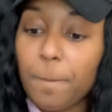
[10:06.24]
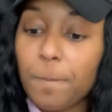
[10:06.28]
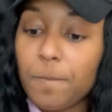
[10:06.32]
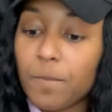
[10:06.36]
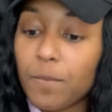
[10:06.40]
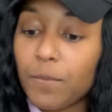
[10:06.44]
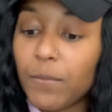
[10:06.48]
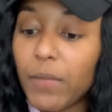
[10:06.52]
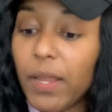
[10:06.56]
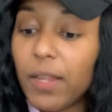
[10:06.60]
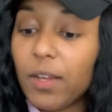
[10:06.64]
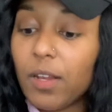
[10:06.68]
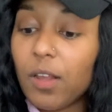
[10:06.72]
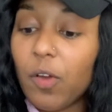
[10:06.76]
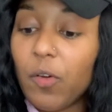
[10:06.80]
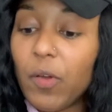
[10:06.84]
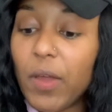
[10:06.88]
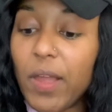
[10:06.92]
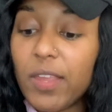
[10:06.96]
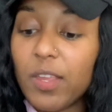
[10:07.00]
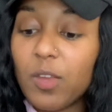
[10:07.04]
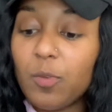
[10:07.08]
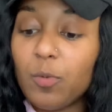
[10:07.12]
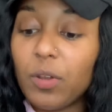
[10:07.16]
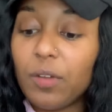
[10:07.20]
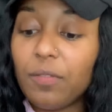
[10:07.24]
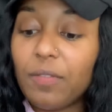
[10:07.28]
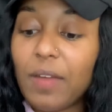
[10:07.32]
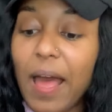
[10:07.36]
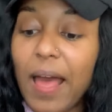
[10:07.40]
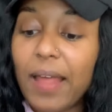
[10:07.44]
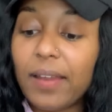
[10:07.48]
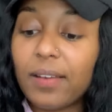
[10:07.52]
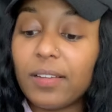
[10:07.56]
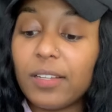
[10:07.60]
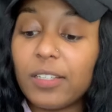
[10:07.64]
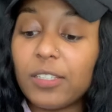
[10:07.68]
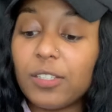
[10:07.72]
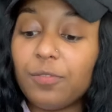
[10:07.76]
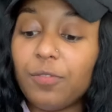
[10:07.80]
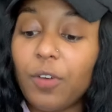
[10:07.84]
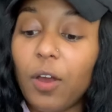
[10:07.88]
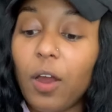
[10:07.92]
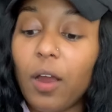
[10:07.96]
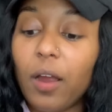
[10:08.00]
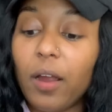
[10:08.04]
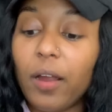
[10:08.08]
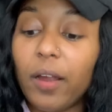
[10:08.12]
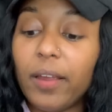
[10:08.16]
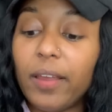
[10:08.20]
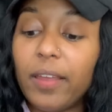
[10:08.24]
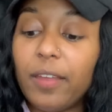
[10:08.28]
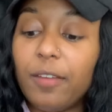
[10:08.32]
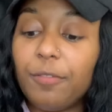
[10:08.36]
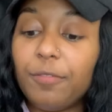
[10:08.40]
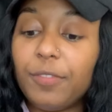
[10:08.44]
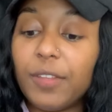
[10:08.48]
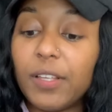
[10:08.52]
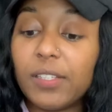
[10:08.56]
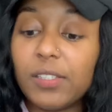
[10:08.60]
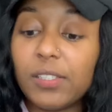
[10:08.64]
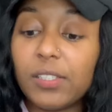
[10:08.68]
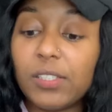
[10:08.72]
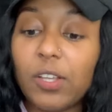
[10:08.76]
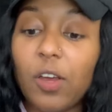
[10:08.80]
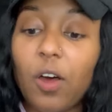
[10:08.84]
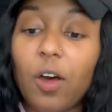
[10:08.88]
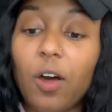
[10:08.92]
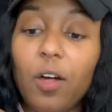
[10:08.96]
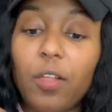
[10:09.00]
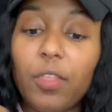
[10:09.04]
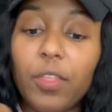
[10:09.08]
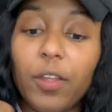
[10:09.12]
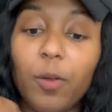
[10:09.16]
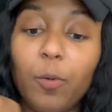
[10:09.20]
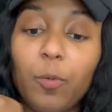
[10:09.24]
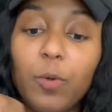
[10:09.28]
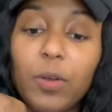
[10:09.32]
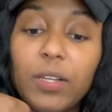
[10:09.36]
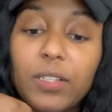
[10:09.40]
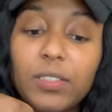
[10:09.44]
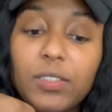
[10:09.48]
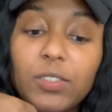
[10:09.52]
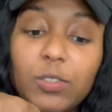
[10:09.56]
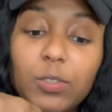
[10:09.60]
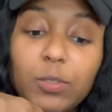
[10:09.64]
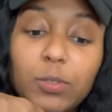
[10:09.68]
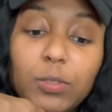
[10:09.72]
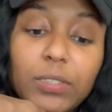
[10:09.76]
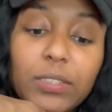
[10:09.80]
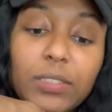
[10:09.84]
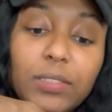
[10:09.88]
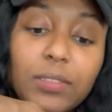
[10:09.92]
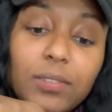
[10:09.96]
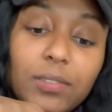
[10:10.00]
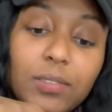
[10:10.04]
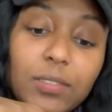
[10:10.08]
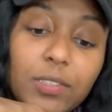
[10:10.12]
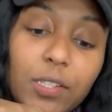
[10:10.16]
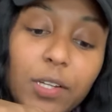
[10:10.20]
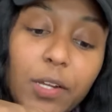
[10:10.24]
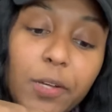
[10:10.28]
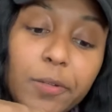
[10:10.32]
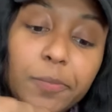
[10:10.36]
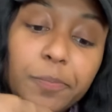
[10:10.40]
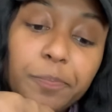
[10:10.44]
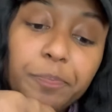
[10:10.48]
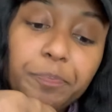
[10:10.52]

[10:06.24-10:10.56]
Ain't no way you would have gotten this far if this is all there was to it, you know?